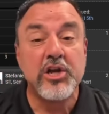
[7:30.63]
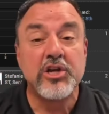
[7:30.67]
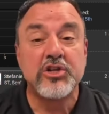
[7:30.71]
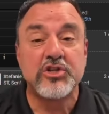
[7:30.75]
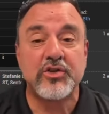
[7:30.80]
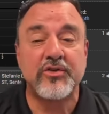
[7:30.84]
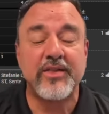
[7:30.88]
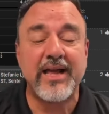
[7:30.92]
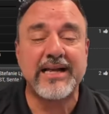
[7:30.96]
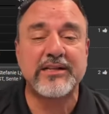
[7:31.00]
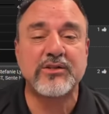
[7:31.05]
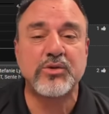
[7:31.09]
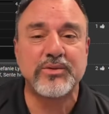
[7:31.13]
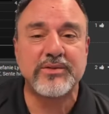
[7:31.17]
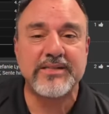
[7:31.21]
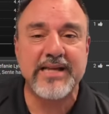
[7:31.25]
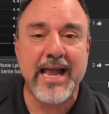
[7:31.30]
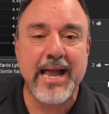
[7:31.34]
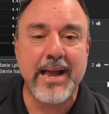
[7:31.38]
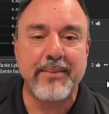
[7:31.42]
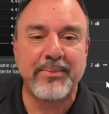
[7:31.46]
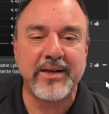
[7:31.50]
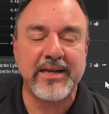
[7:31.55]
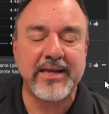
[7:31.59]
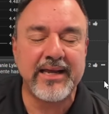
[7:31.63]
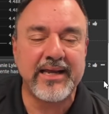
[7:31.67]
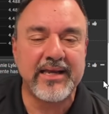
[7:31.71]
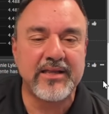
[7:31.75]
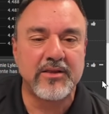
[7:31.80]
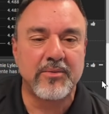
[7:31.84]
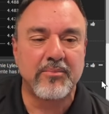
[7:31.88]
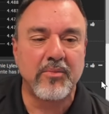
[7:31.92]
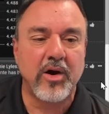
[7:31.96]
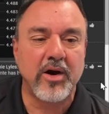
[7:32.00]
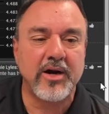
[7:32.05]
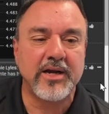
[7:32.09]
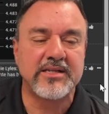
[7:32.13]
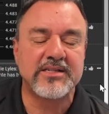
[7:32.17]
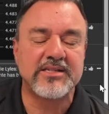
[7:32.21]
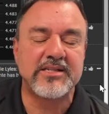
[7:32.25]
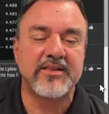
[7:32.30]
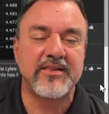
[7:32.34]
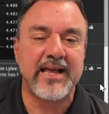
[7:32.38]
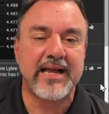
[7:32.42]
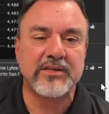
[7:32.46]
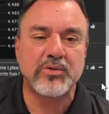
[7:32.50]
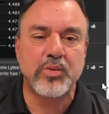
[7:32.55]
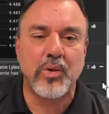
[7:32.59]
So that's what's happening in the markets,
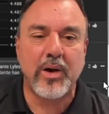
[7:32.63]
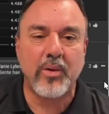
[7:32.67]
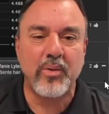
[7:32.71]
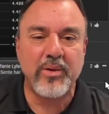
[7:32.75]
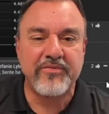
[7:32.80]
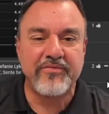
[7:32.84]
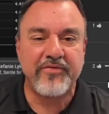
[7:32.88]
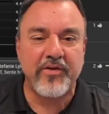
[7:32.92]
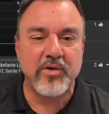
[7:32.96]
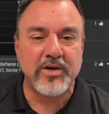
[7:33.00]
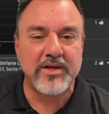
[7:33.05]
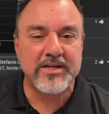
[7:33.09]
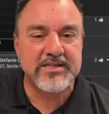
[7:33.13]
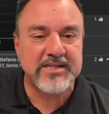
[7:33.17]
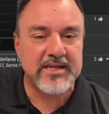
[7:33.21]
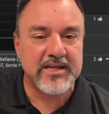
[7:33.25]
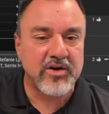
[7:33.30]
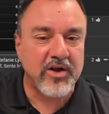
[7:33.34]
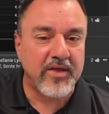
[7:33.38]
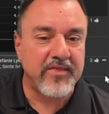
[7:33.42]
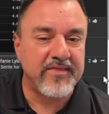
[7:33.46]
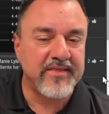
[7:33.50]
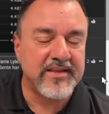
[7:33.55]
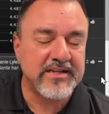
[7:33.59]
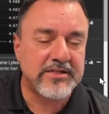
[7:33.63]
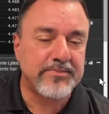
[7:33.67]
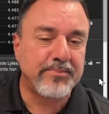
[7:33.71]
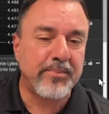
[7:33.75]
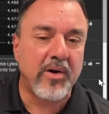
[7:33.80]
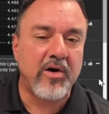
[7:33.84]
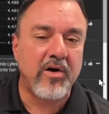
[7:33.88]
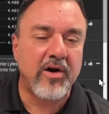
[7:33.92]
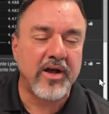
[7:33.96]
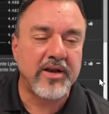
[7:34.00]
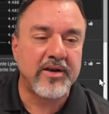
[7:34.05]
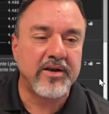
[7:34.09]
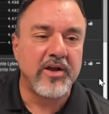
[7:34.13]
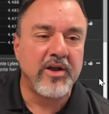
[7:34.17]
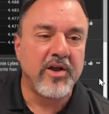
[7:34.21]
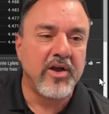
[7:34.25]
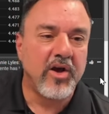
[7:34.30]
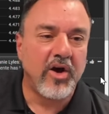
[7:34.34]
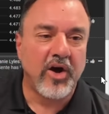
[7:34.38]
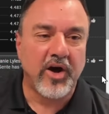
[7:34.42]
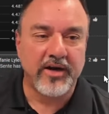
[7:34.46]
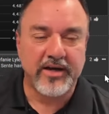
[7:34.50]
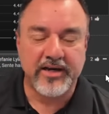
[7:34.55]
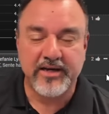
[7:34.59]
and that's why we focus in on this bond
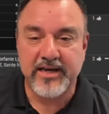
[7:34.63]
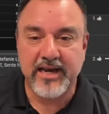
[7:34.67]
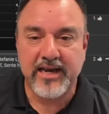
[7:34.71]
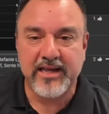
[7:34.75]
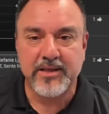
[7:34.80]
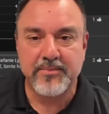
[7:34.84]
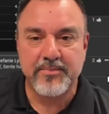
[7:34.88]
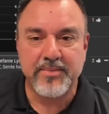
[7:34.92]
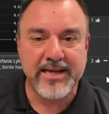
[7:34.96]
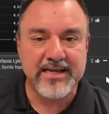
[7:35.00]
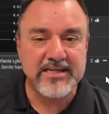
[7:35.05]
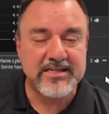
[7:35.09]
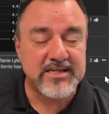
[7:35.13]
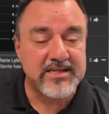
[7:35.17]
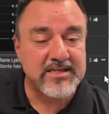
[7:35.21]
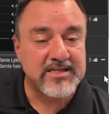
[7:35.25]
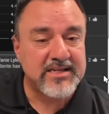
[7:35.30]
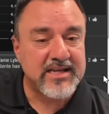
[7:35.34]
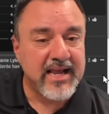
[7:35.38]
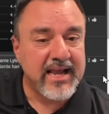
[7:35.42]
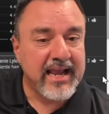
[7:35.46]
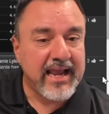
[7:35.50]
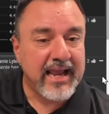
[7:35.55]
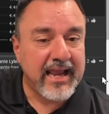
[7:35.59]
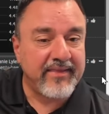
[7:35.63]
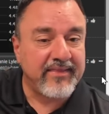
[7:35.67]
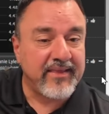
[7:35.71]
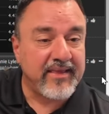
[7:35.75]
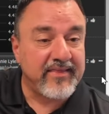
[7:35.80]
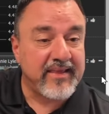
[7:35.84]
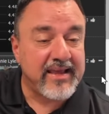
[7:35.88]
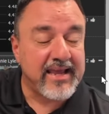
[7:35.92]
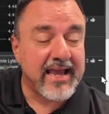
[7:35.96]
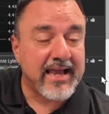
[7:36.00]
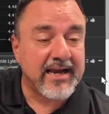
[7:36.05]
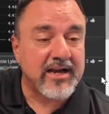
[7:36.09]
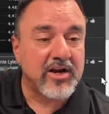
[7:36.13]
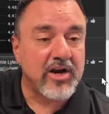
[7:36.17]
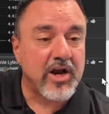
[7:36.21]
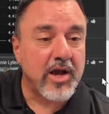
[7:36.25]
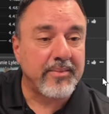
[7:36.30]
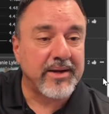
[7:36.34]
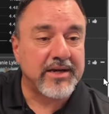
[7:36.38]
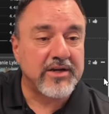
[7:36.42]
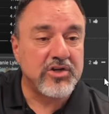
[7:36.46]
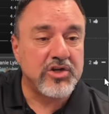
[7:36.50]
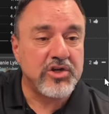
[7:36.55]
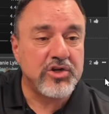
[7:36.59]
on a daily basis, and then the
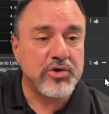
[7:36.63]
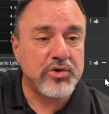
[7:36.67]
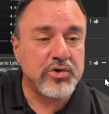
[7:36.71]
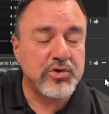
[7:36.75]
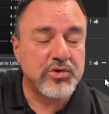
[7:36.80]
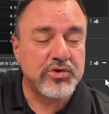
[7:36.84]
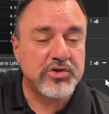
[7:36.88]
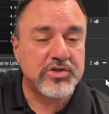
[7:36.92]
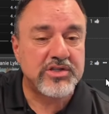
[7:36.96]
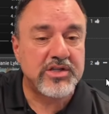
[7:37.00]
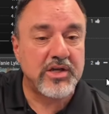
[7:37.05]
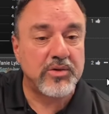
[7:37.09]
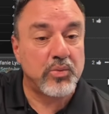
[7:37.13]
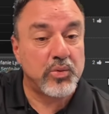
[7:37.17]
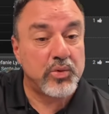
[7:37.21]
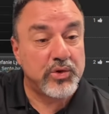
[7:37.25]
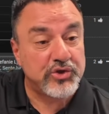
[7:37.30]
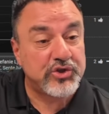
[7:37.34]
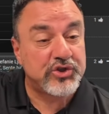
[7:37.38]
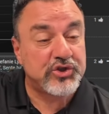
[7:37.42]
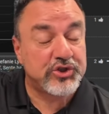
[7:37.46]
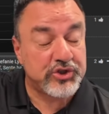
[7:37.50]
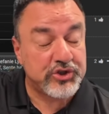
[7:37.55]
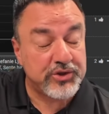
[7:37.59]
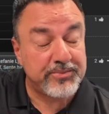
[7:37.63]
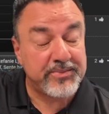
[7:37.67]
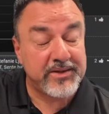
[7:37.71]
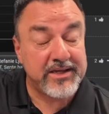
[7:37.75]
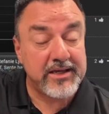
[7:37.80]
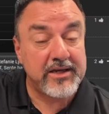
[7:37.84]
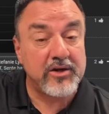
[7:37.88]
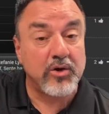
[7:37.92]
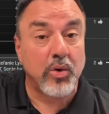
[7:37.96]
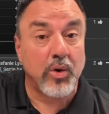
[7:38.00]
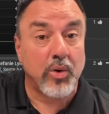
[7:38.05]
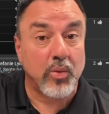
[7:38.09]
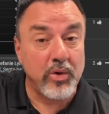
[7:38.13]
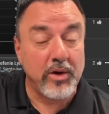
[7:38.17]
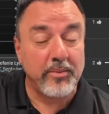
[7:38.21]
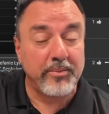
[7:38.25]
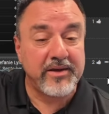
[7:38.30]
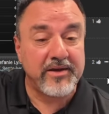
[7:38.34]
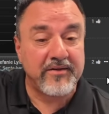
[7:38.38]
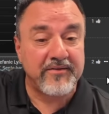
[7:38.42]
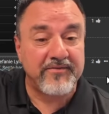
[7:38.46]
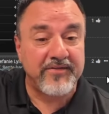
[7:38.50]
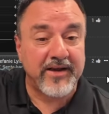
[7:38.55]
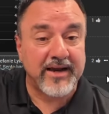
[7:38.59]
economic news that will should be or will
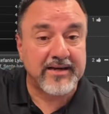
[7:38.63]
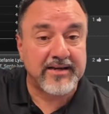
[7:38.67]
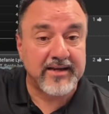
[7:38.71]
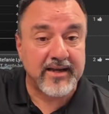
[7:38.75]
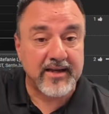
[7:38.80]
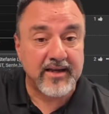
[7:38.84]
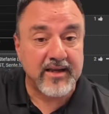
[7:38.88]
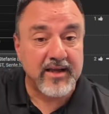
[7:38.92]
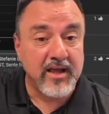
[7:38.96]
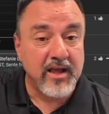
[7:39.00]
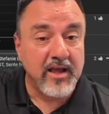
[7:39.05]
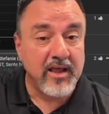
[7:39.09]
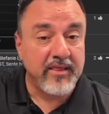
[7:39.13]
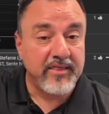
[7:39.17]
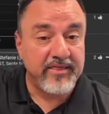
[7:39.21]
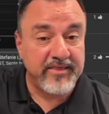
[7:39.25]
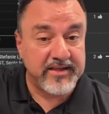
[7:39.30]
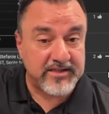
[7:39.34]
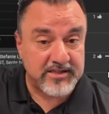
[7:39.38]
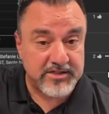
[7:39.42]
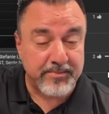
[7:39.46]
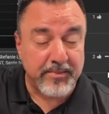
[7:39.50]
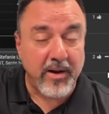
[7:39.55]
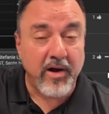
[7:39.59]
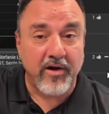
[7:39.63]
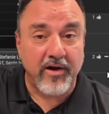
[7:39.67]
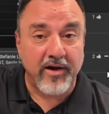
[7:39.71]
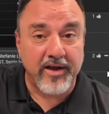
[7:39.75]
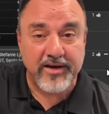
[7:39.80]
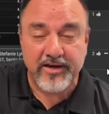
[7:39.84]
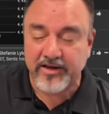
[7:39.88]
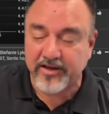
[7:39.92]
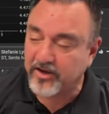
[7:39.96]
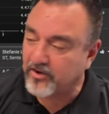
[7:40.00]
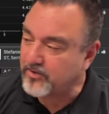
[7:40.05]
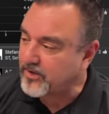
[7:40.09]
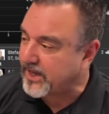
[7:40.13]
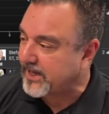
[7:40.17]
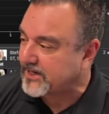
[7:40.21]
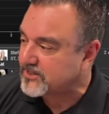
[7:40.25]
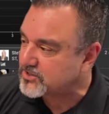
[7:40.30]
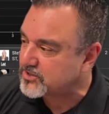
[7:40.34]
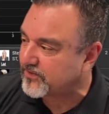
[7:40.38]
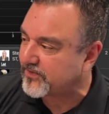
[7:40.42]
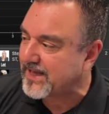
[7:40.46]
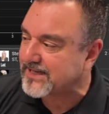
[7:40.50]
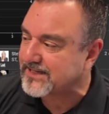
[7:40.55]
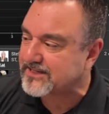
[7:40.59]
be affecting this bond. Okay,
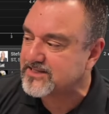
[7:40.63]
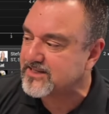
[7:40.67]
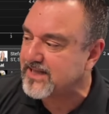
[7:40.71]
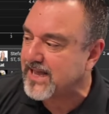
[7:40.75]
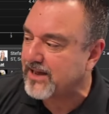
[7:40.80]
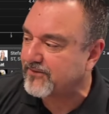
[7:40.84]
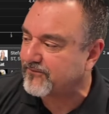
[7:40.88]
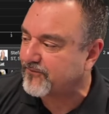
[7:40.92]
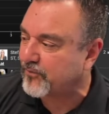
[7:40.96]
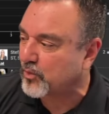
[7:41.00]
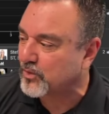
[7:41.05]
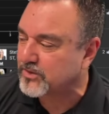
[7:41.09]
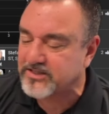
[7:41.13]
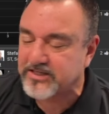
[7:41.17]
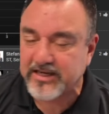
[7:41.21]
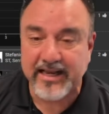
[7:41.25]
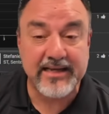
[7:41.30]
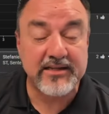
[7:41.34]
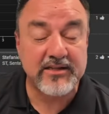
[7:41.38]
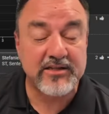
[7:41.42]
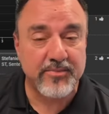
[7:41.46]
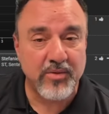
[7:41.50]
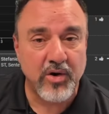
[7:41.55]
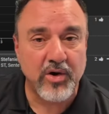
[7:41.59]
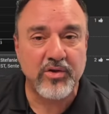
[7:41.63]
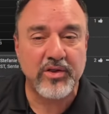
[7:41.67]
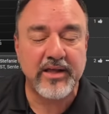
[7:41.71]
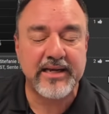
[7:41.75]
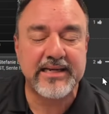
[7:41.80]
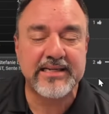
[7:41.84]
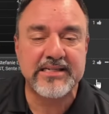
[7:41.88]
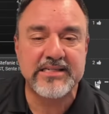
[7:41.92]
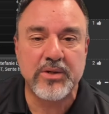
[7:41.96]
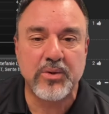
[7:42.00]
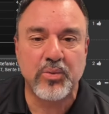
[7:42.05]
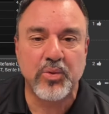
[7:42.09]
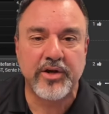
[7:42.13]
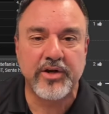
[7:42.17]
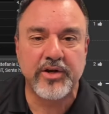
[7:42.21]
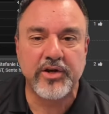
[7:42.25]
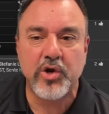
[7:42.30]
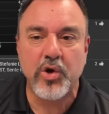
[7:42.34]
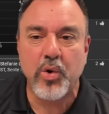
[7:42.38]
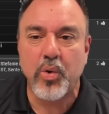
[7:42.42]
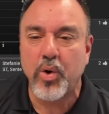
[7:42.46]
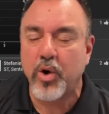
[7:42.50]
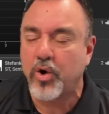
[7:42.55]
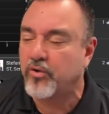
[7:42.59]
so that's that for today. Tomorrow, like I said, we're going to
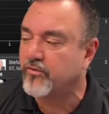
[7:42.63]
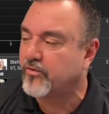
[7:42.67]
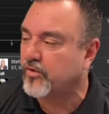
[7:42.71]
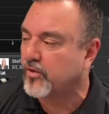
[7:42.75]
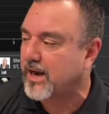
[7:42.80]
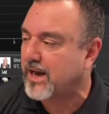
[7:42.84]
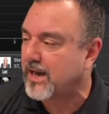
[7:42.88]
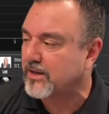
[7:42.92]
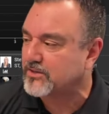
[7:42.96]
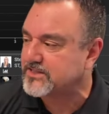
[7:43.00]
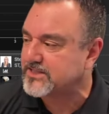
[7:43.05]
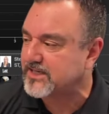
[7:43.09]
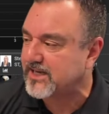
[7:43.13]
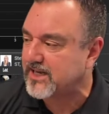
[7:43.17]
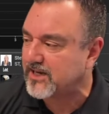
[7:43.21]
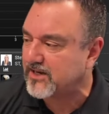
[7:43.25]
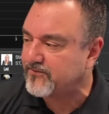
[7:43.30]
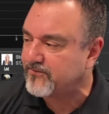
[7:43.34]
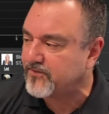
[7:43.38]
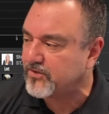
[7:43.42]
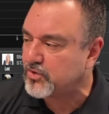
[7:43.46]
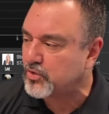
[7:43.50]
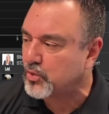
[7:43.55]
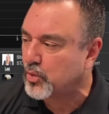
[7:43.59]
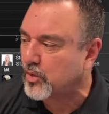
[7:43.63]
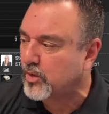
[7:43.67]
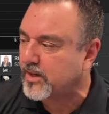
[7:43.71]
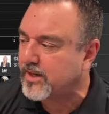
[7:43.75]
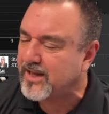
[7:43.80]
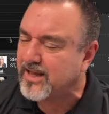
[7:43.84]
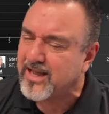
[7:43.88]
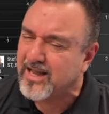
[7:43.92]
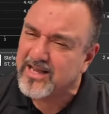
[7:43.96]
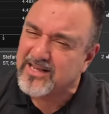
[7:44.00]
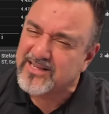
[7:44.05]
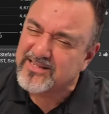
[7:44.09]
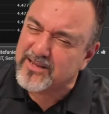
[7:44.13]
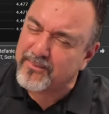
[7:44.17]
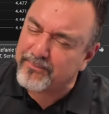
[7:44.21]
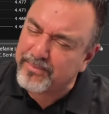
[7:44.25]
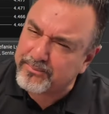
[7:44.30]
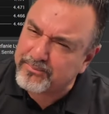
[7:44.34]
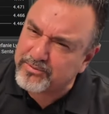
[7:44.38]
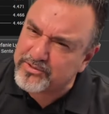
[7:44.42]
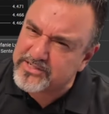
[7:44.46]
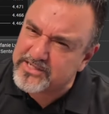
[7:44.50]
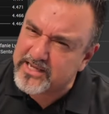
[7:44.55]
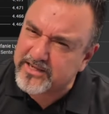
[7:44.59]
go over housing inventory. Some
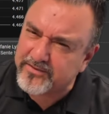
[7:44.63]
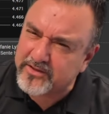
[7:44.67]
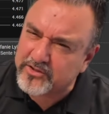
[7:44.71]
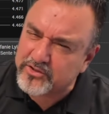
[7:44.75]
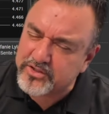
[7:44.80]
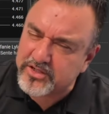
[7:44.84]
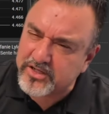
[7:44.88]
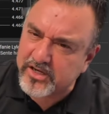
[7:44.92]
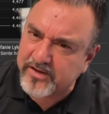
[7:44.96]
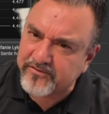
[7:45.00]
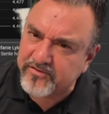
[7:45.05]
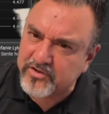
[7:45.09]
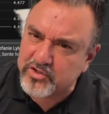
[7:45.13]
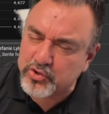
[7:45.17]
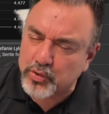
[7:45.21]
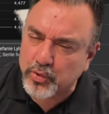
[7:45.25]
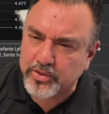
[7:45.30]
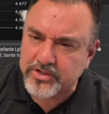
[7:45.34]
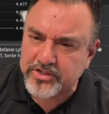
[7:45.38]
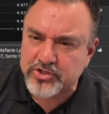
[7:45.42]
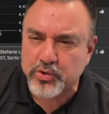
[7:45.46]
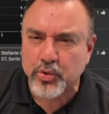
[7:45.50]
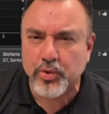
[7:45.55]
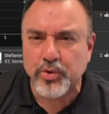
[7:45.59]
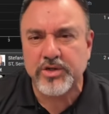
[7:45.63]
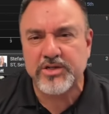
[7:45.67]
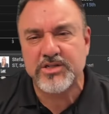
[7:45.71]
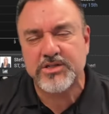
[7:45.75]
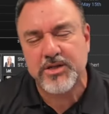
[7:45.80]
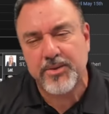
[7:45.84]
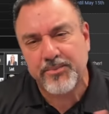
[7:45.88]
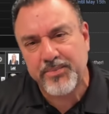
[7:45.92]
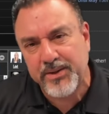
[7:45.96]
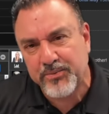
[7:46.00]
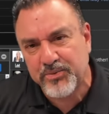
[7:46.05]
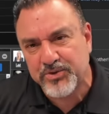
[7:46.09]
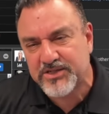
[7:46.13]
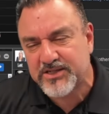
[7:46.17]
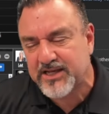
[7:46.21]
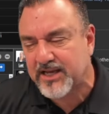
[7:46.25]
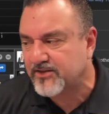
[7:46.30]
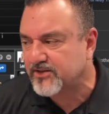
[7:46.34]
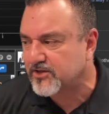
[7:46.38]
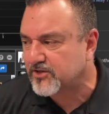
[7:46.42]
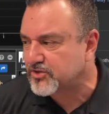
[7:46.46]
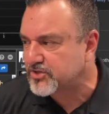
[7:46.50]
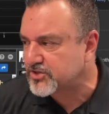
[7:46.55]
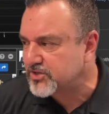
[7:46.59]
people saying there's an inventory shortage, some people
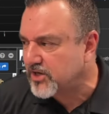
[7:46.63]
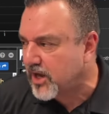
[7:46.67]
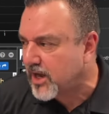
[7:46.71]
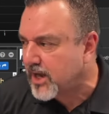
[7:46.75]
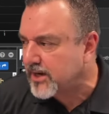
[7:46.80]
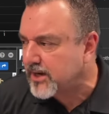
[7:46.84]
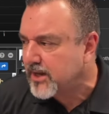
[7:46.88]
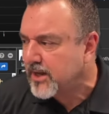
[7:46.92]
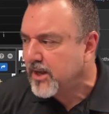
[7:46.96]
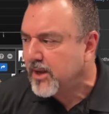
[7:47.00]
saying there's not.